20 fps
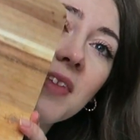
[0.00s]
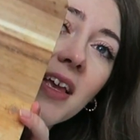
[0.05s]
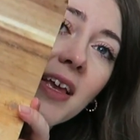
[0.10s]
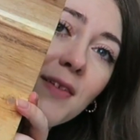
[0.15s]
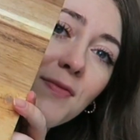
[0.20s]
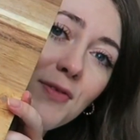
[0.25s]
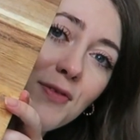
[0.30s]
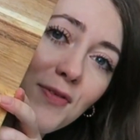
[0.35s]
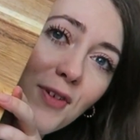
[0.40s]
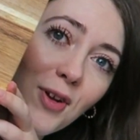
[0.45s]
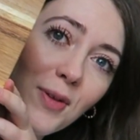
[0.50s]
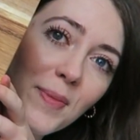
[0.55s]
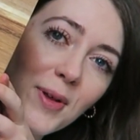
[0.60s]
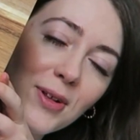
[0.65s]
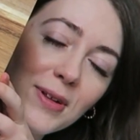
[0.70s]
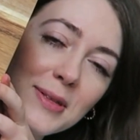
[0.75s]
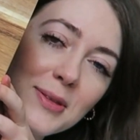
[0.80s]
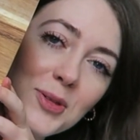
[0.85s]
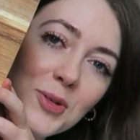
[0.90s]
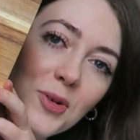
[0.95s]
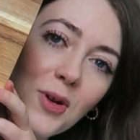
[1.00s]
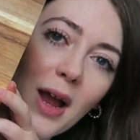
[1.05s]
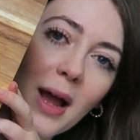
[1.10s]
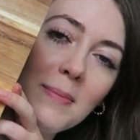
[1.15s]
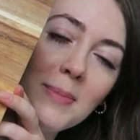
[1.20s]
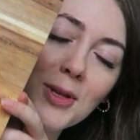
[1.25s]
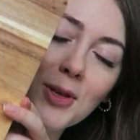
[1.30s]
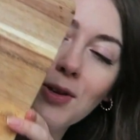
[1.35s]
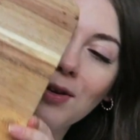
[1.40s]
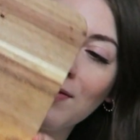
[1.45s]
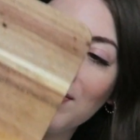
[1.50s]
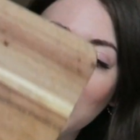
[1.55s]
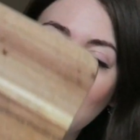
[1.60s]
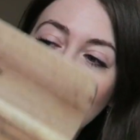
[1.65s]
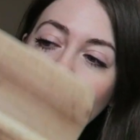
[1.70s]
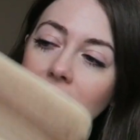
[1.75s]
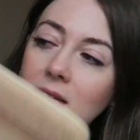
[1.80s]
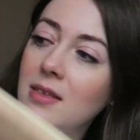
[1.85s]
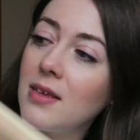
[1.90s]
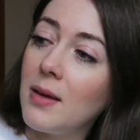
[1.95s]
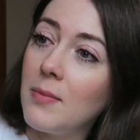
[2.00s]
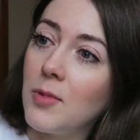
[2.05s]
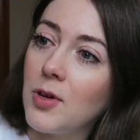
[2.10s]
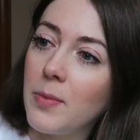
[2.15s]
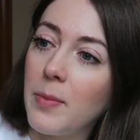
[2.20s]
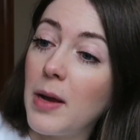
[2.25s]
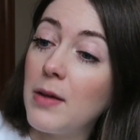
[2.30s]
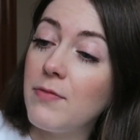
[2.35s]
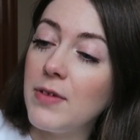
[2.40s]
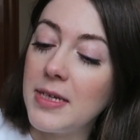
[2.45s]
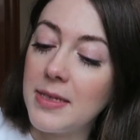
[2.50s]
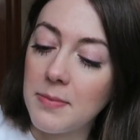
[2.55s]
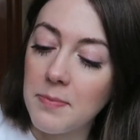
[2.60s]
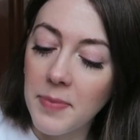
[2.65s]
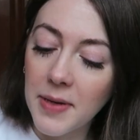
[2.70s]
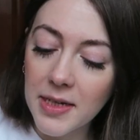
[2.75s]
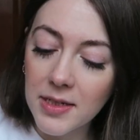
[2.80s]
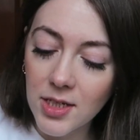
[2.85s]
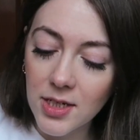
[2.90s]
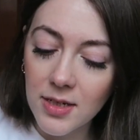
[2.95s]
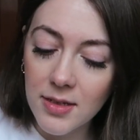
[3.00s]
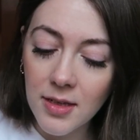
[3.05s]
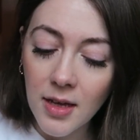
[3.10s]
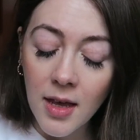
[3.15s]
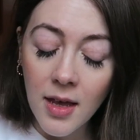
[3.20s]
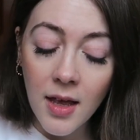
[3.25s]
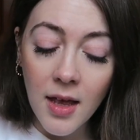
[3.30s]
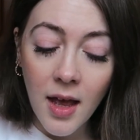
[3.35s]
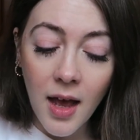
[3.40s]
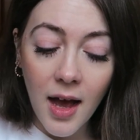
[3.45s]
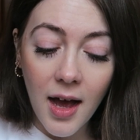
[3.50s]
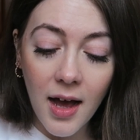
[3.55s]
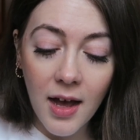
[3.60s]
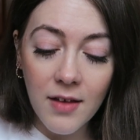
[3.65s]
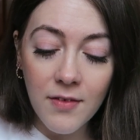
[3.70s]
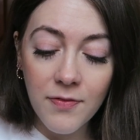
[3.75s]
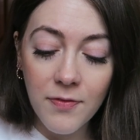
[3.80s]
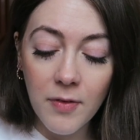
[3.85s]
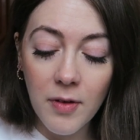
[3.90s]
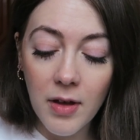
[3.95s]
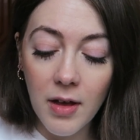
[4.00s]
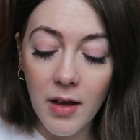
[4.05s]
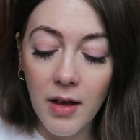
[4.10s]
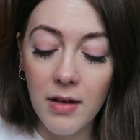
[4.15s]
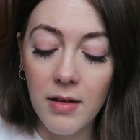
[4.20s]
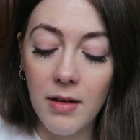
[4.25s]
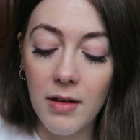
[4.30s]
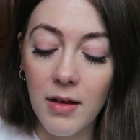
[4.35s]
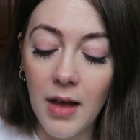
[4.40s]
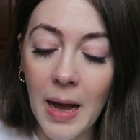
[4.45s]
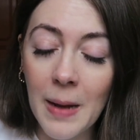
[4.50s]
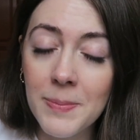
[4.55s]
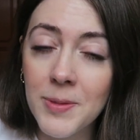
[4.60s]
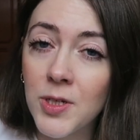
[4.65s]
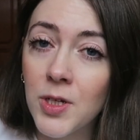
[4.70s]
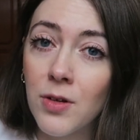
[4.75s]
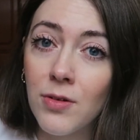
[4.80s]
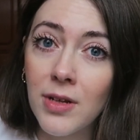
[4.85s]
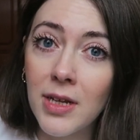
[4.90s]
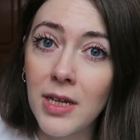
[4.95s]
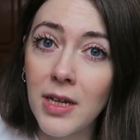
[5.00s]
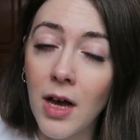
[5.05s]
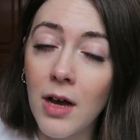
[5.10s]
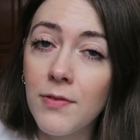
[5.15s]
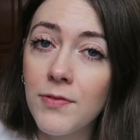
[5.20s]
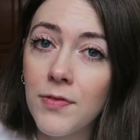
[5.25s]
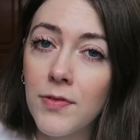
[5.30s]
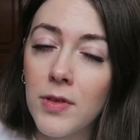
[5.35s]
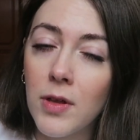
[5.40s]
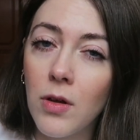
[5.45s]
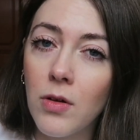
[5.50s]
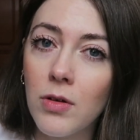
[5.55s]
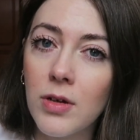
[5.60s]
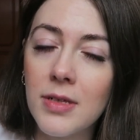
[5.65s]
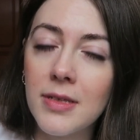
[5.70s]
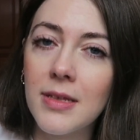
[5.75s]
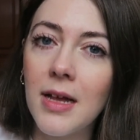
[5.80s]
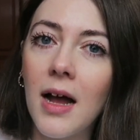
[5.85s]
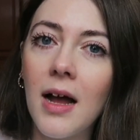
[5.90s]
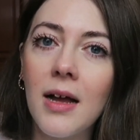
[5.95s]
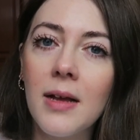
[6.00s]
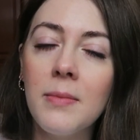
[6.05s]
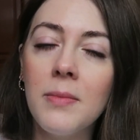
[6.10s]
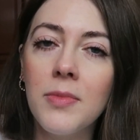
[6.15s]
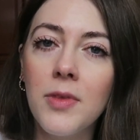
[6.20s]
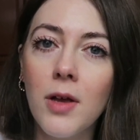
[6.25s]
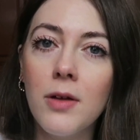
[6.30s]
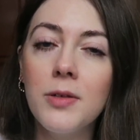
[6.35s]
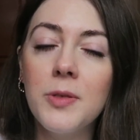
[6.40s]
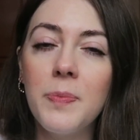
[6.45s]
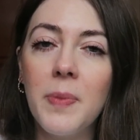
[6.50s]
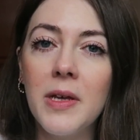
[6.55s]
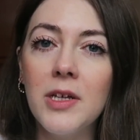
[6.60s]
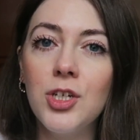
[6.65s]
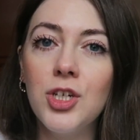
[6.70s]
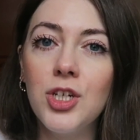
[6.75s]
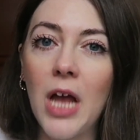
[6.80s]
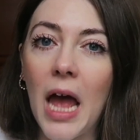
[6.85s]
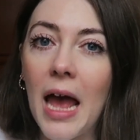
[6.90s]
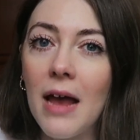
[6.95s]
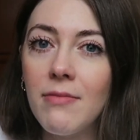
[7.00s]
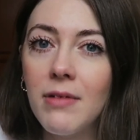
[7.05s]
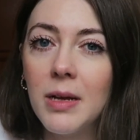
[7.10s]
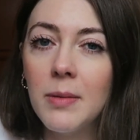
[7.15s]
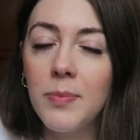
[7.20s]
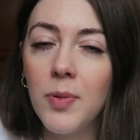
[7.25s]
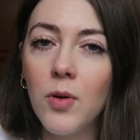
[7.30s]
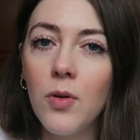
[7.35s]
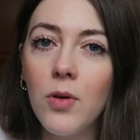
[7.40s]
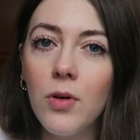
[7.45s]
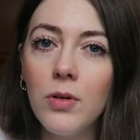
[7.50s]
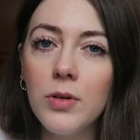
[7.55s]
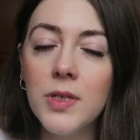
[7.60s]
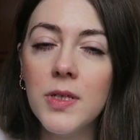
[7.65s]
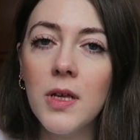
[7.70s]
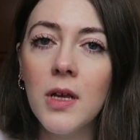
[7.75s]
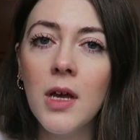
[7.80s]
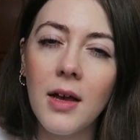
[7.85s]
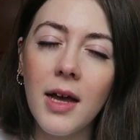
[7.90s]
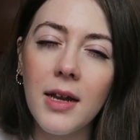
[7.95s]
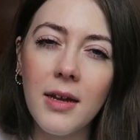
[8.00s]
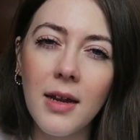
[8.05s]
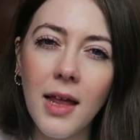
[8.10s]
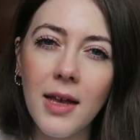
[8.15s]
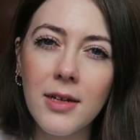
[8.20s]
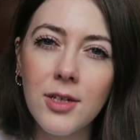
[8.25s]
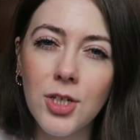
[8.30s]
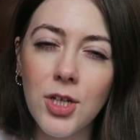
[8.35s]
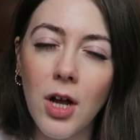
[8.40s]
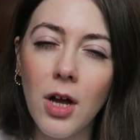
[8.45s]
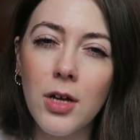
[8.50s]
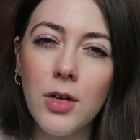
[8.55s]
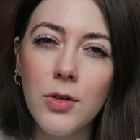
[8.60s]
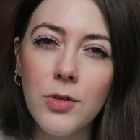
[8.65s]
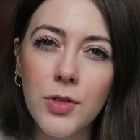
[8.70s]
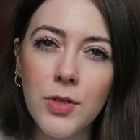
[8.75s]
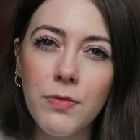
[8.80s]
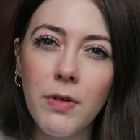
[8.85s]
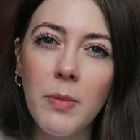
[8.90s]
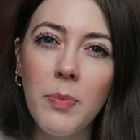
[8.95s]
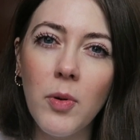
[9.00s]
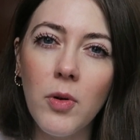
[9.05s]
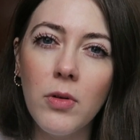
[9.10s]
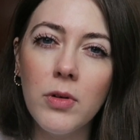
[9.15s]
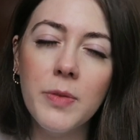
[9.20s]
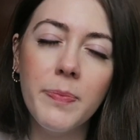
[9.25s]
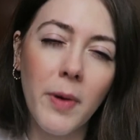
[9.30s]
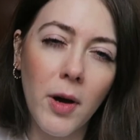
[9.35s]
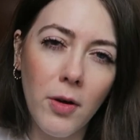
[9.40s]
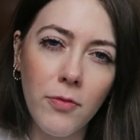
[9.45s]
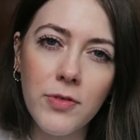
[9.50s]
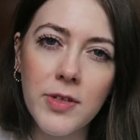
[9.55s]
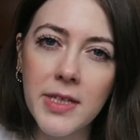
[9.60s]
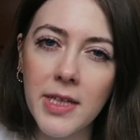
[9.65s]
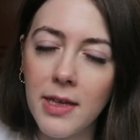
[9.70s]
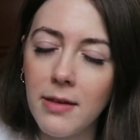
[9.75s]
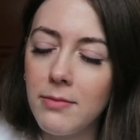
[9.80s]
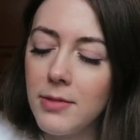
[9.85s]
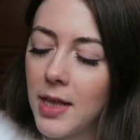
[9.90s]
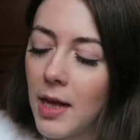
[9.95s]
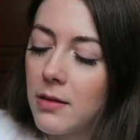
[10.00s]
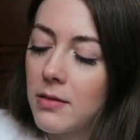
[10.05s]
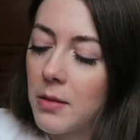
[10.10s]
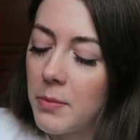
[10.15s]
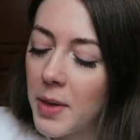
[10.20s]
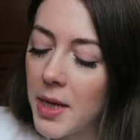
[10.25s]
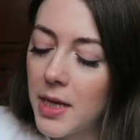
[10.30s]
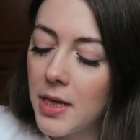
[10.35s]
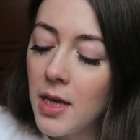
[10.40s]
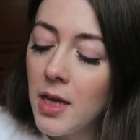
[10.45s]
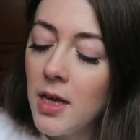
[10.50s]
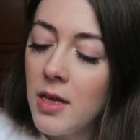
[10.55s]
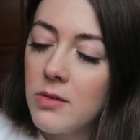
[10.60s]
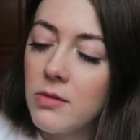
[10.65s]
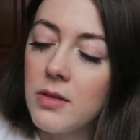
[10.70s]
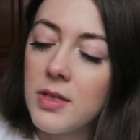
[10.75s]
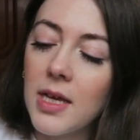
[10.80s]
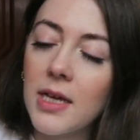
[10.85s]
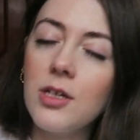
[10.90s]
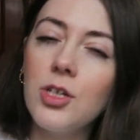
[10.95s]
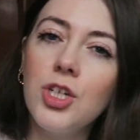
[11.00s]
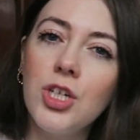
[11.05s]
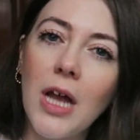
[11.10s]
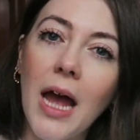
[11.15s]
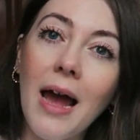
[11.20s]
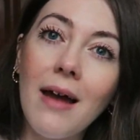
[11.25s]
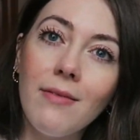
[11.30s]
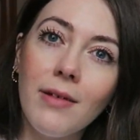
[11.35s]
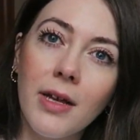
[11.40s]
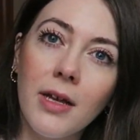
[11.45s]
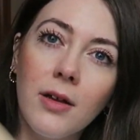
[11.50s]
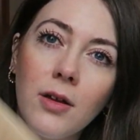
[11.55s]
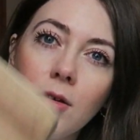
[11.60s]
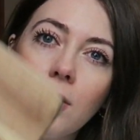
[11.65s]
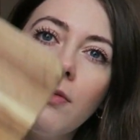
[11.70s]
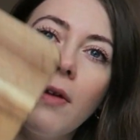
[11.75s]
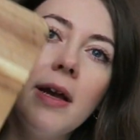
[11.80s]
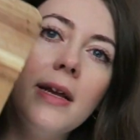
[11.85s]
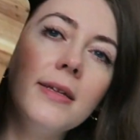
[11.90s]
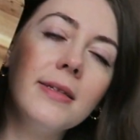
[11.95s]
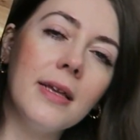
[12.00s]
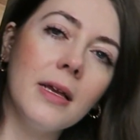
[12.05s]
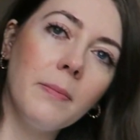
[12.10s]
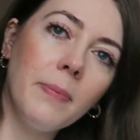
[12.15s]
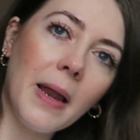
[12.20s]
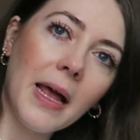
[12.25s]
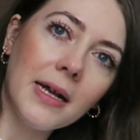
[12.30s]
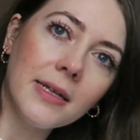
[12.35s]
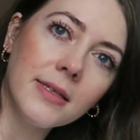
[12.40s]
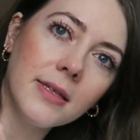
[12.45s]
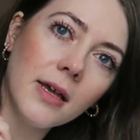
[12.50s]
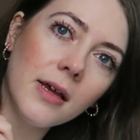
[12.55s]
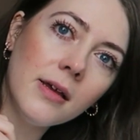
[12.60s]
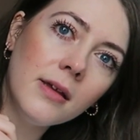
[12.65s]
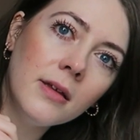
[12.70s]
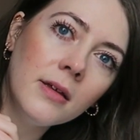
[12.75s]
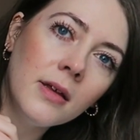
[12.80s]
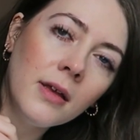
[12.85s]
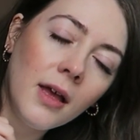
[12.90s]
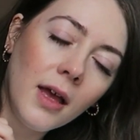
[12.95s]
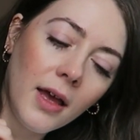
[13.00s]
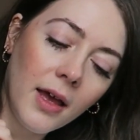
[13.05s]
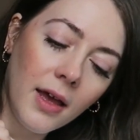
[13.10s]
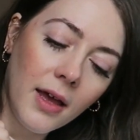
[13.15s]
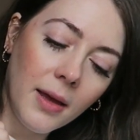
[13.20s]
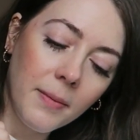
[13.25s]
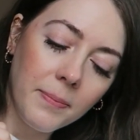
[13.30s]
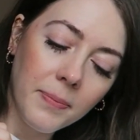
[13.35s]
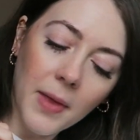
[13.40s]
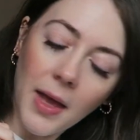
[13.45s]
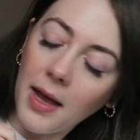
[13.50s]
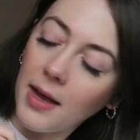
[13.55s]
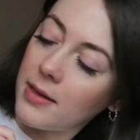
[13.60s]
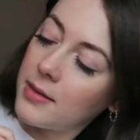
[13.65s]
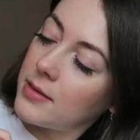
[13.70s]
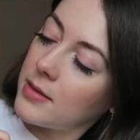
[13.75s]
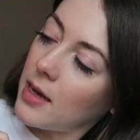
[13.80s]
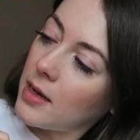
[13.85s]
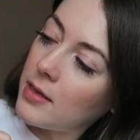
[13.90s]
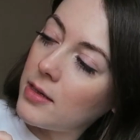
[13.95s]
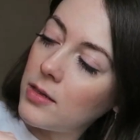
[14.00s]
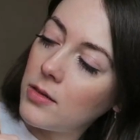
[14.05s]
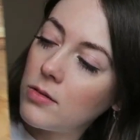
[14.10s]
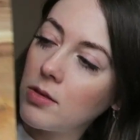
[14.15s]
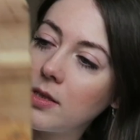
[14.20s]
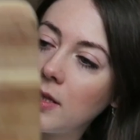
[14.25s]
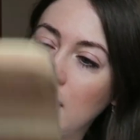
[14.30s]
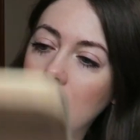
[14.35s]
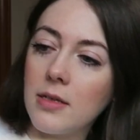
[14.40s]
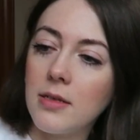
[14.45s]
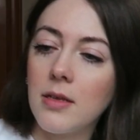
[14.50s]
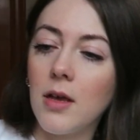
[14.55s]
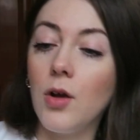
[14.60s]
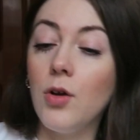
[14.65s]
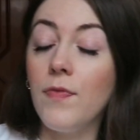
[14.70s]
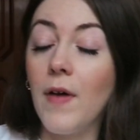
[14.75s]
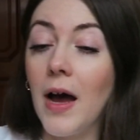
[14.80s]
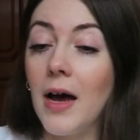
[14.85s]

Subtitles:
if you follow me on Instagram, you'll have seen this in one of my recent pictures. I've absolutely loved for the longest time those big sharing boards, kind of like a charcuterie board but obviously without the meat, so it's like a sharing grazing platter. And I used this over